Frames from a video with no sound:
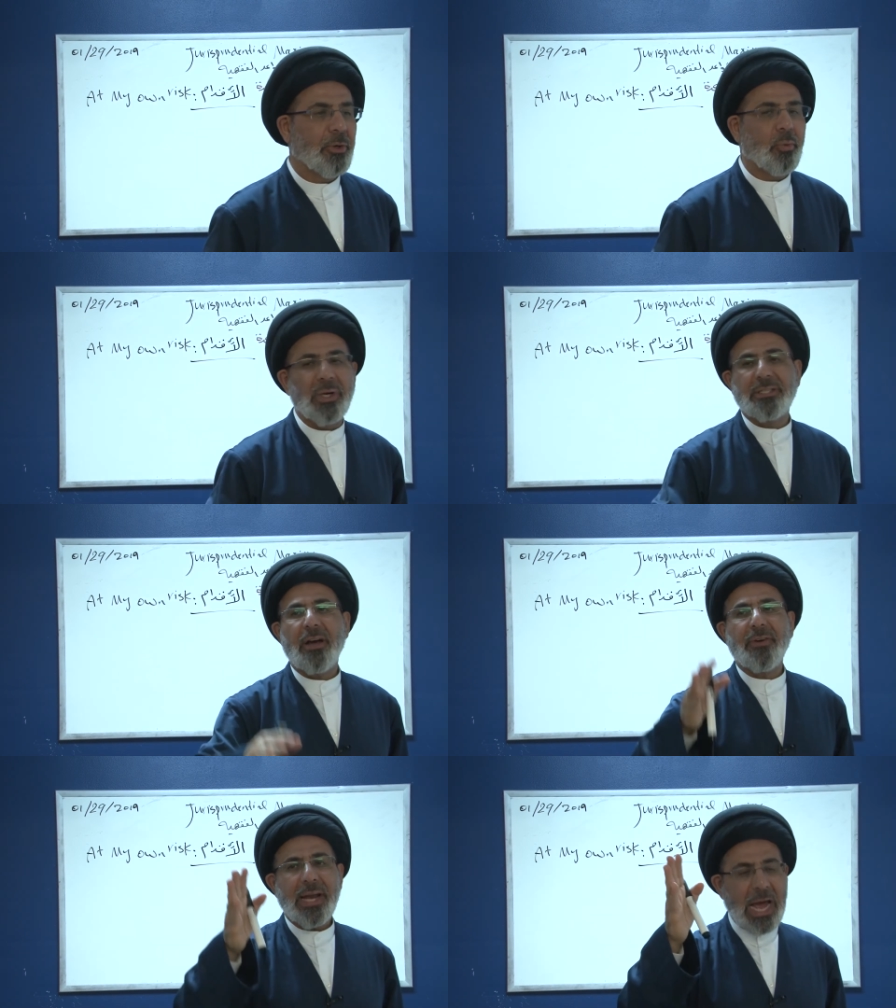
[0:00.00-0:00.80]

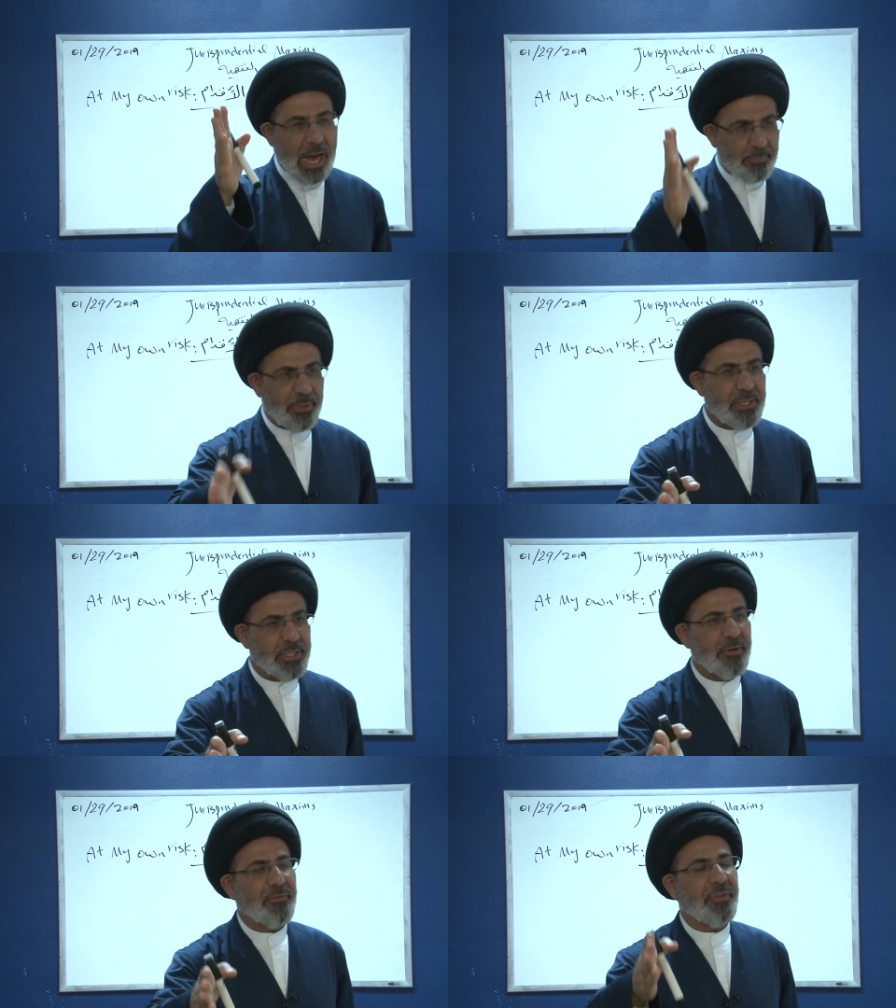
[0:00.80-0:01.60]
Whatever
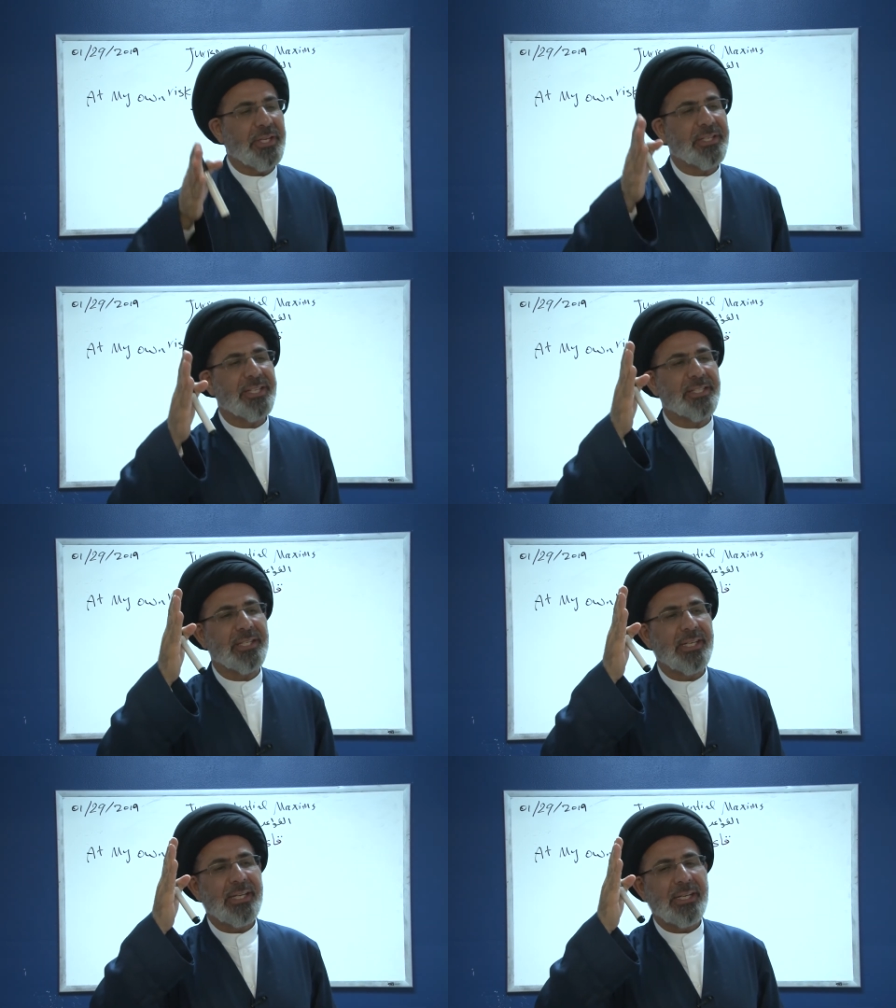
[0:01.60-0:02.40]
happens, if
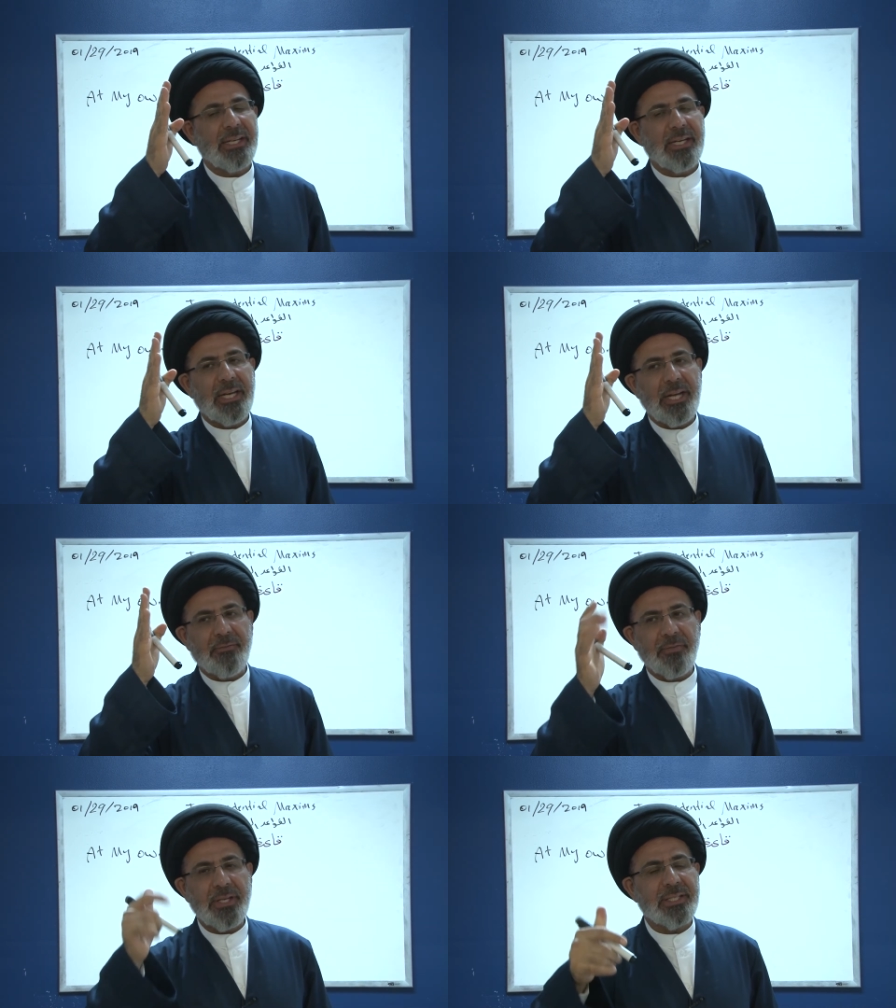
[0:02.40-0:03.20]

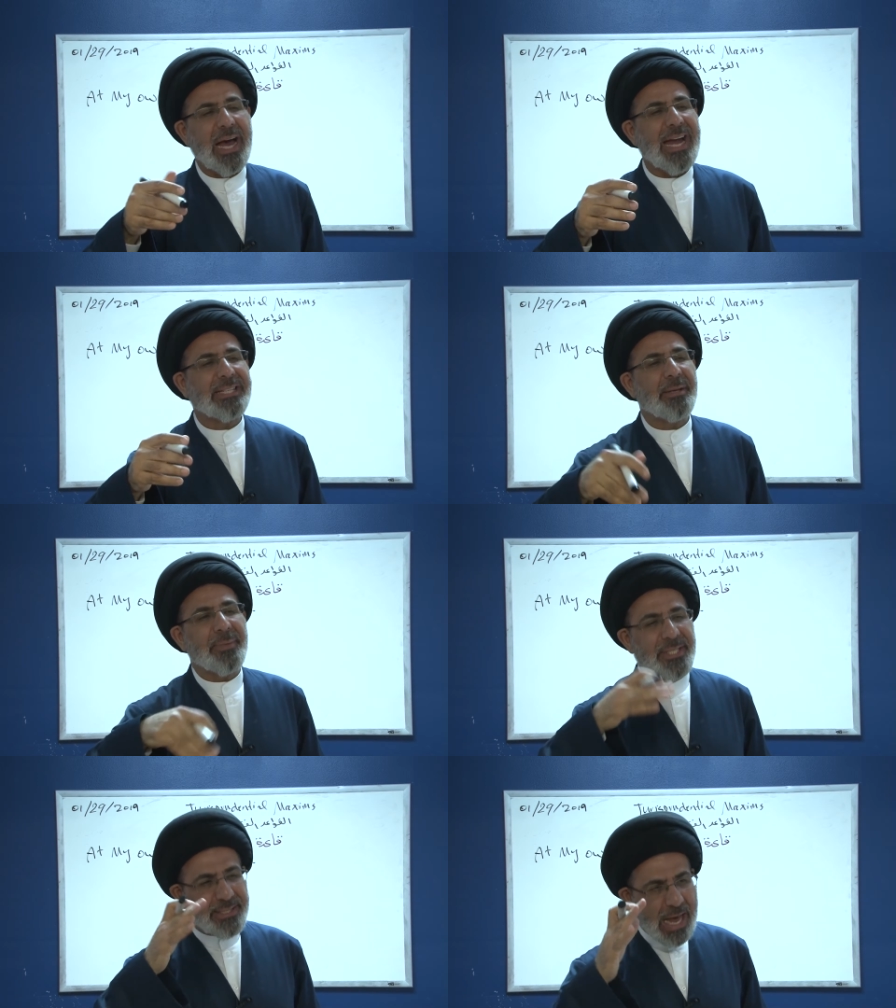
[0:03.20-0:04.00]
this item
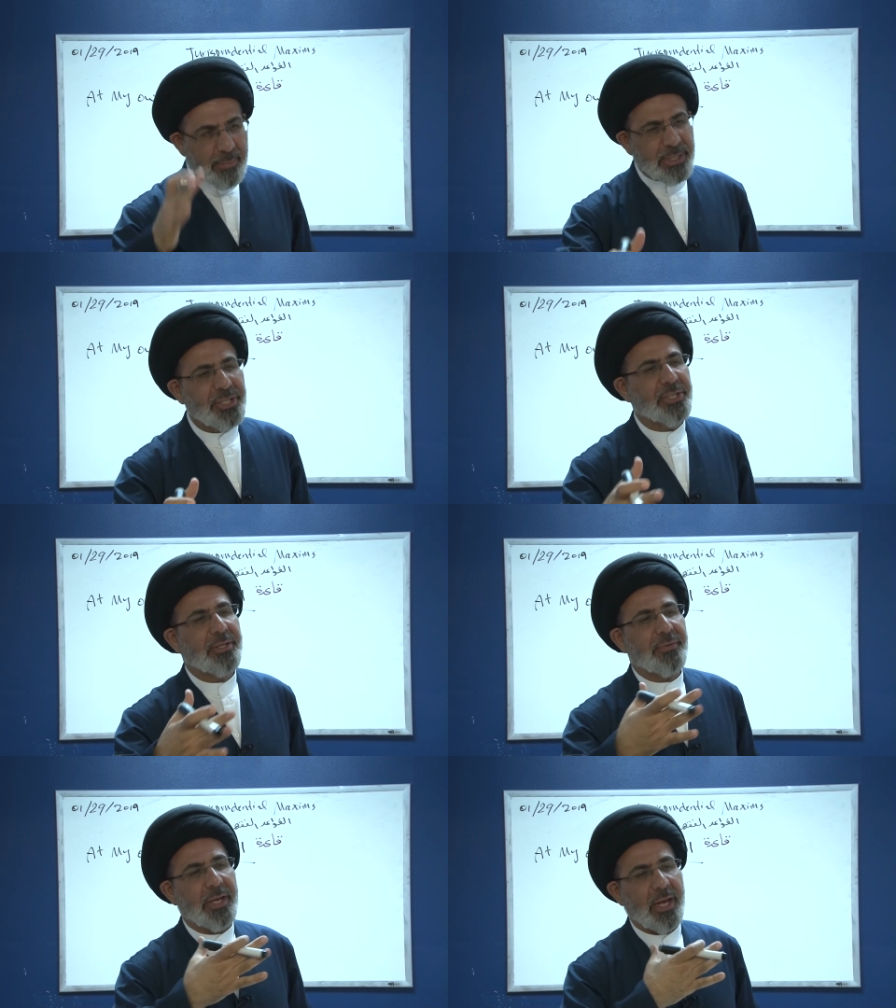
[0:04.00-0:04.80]
is damaged,
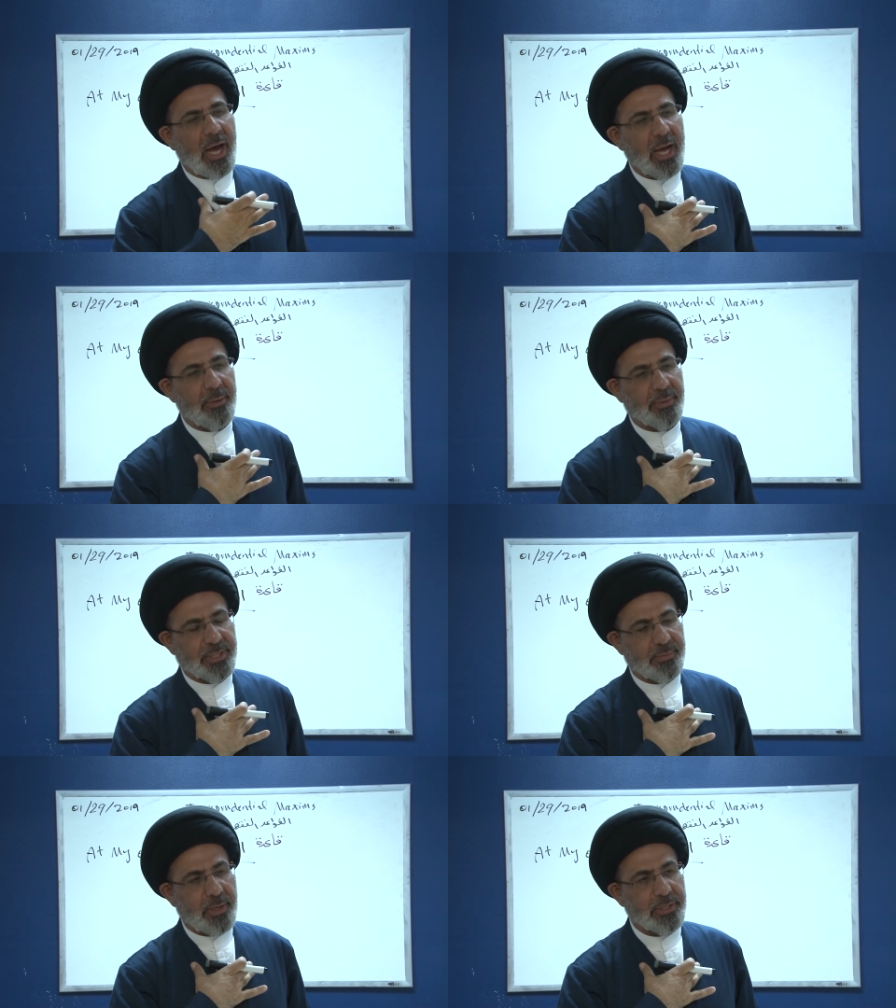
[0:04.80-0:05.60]
then I am
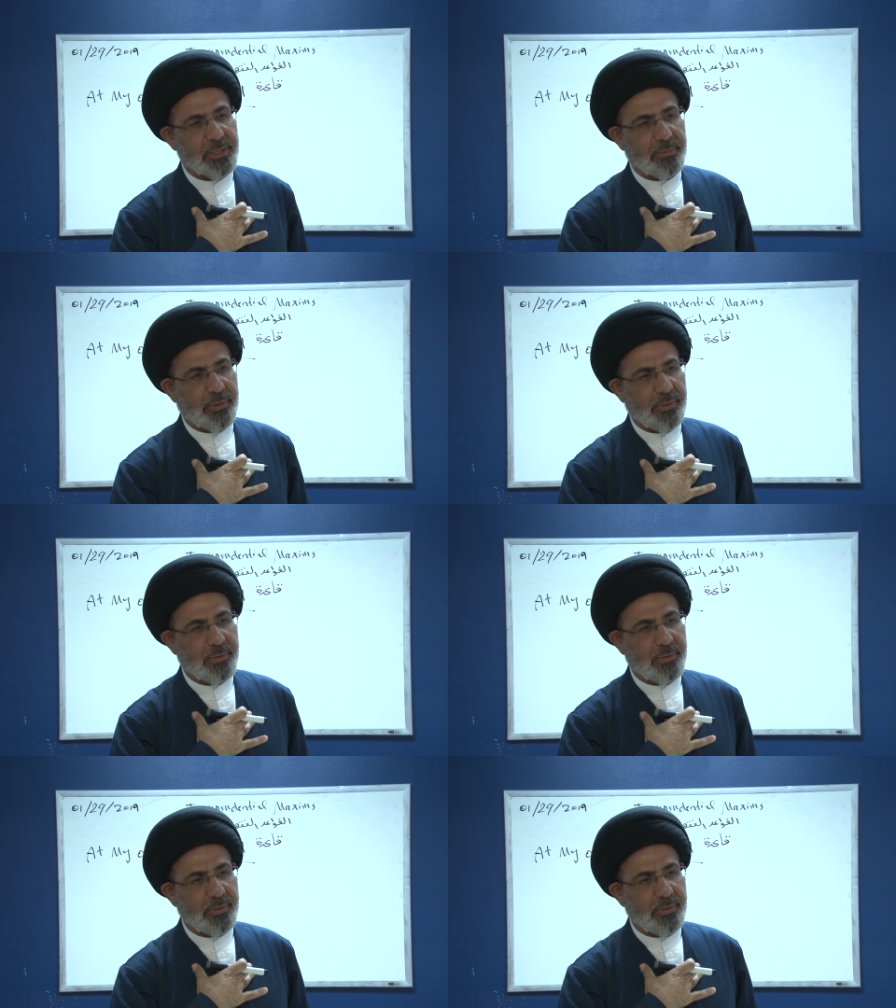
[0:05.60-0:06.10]
responsible.